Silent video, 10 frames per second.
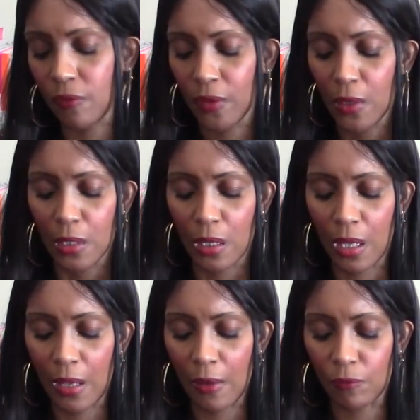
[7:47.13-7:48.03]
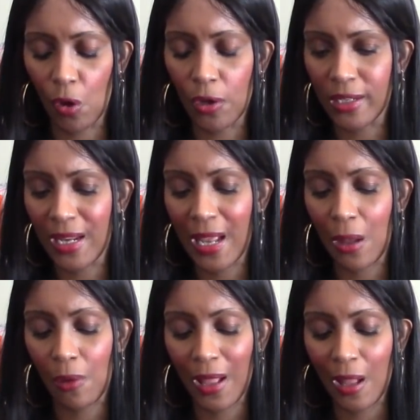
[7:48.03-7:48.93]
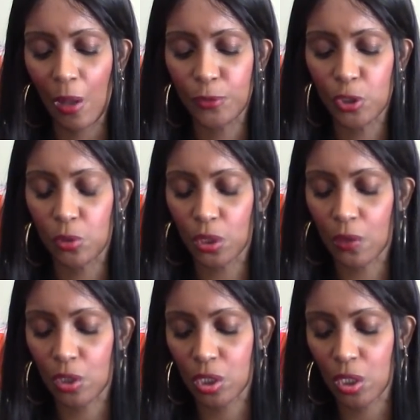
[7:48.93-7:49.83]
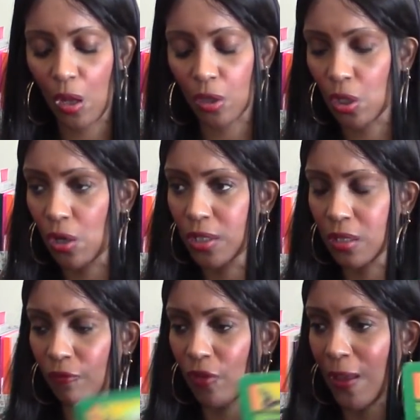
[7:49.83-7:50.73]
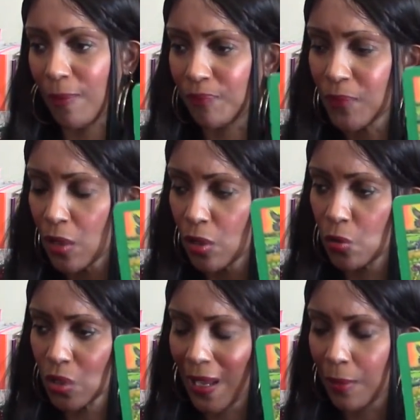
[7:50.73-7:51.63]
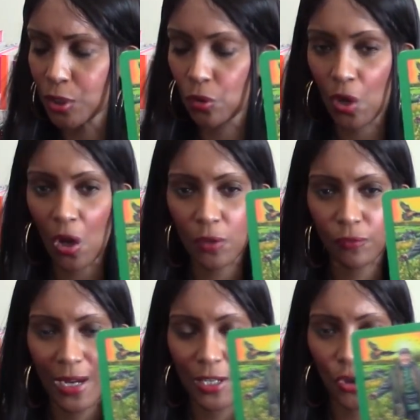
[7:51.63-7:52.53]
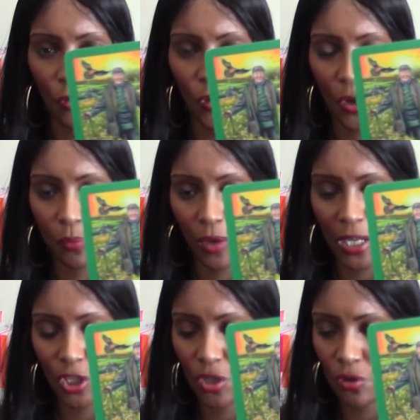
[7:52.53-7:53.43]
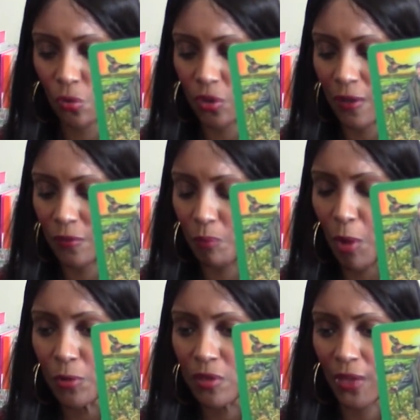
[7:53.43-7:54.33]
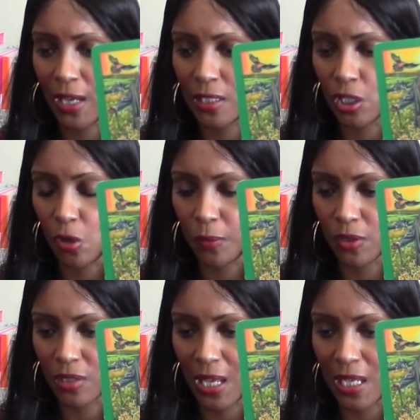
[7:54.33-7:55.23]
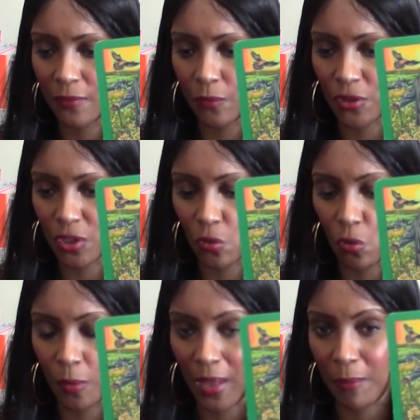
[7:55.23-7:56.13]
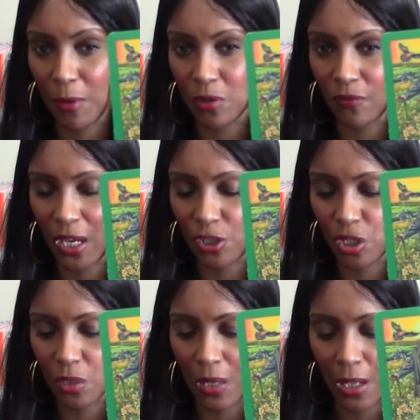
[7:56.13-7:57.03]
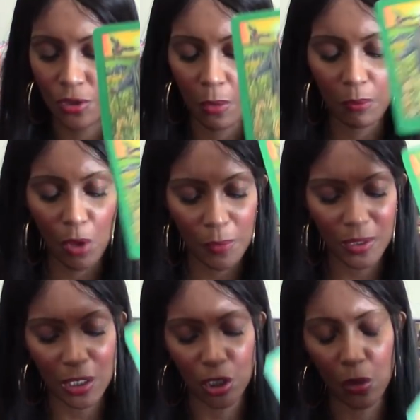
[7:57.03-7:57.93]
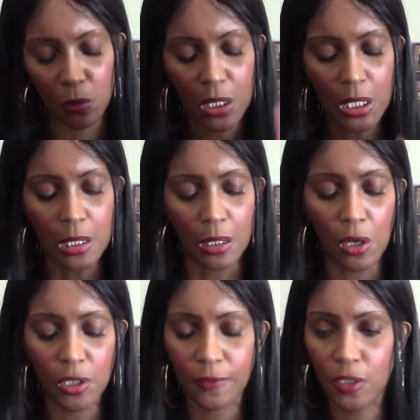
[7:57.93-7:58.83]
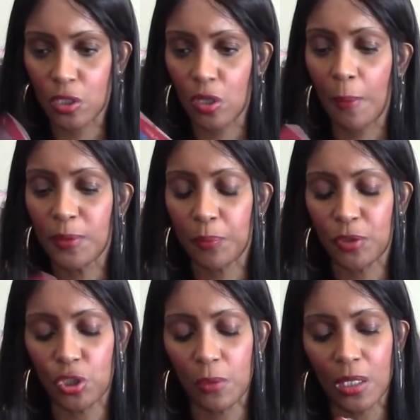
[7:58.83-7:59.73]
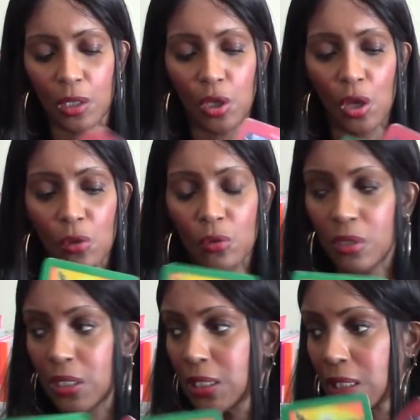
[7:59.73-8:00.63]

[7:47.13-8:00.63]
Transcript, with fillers: of, uh, right now, helped you to start kind of, um, who's helped to kind of raise your vibrations, or they're motivating you, because the Eight of Wands is all about motivation as well. So it might be that you kind of stopped pursuing a goal,